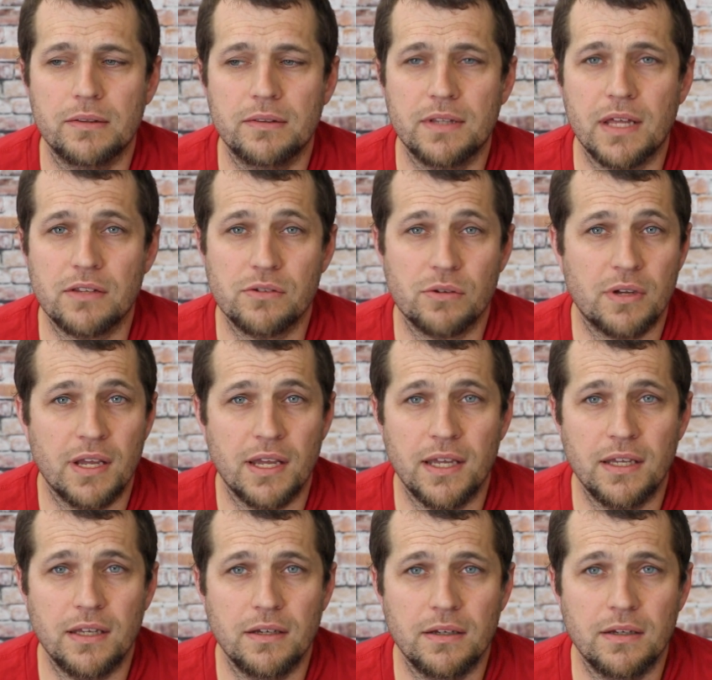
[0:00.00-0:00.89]
That's
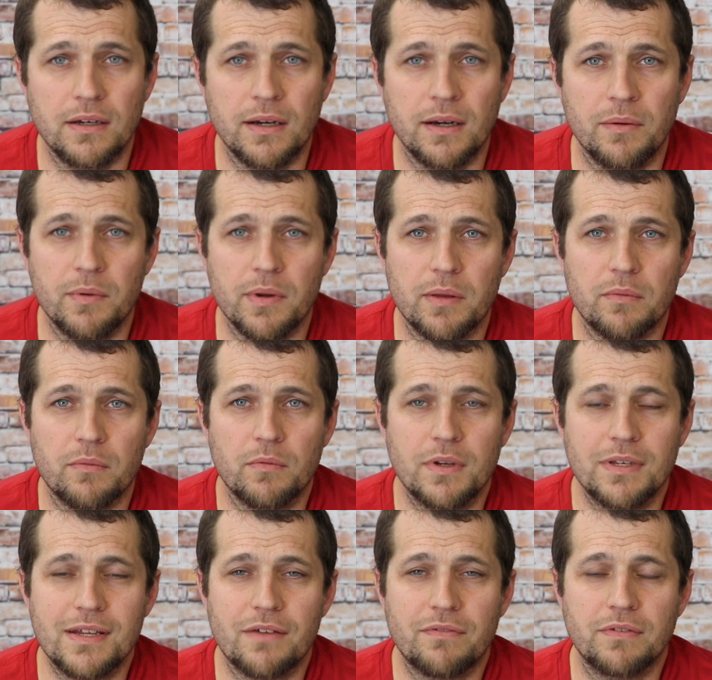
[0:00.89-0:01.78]
okay. Uh, we,
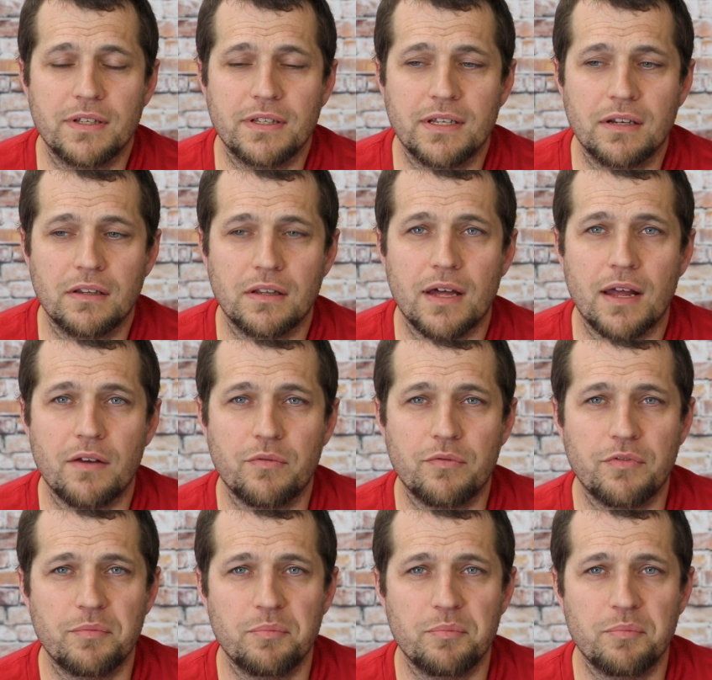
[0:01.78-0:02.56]
we definitely did a lot of